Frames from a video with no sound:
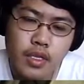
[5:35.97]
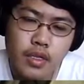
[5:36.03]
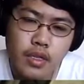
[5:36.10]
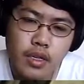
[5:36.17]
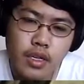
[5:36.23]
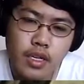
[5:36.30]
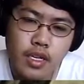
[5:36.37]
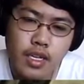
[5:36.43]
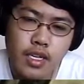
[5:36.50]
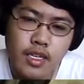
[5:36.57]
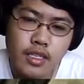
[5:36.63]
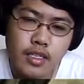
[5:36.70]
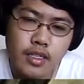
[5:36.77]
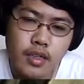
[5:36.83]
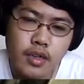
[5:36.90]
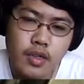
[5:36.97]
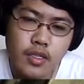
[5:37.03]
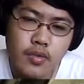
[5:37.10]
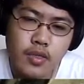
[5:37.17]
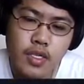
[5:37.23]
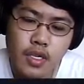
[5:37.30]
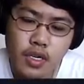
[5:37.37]
Ah, no, he's
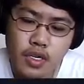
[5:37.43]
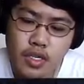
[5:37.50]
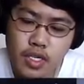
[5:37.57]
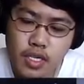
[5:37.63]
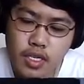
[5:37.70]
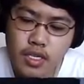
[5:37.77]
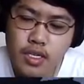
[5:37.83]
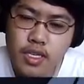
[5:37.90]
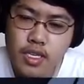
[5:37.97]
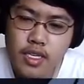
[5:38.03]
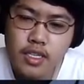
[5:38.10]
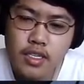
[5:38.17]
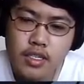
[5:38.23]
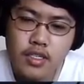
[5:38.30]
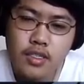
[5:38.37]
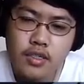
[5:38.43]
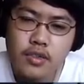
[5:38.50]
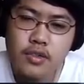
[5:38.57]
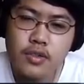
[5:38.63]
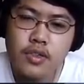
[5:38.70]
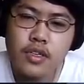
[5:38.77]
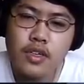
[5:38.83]
recharging.
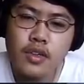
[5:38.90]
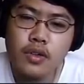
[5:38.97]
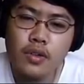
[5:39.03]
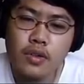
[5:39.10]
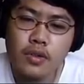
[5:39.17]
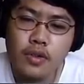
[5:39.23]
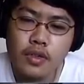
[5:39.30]
Screw you.